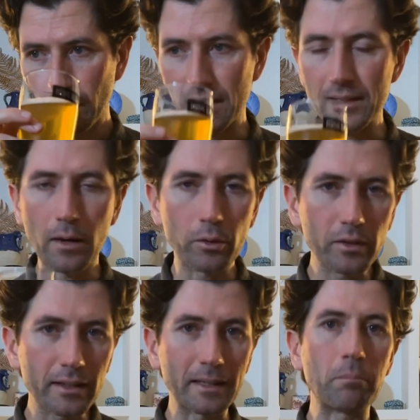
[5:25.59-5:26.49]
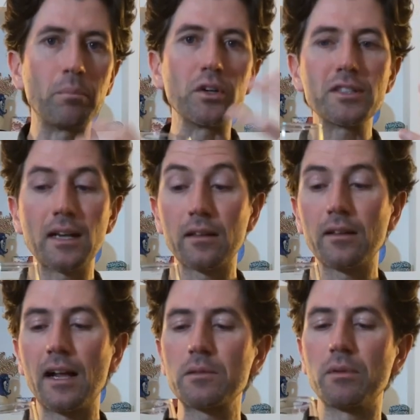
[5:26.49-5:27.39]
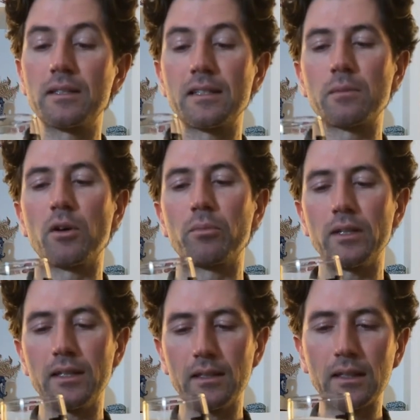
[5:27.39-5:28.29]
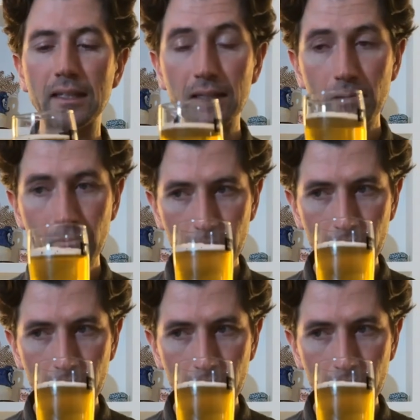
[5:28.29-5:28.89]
It's not really like bursting out of the glass, but it does smell pretty clean.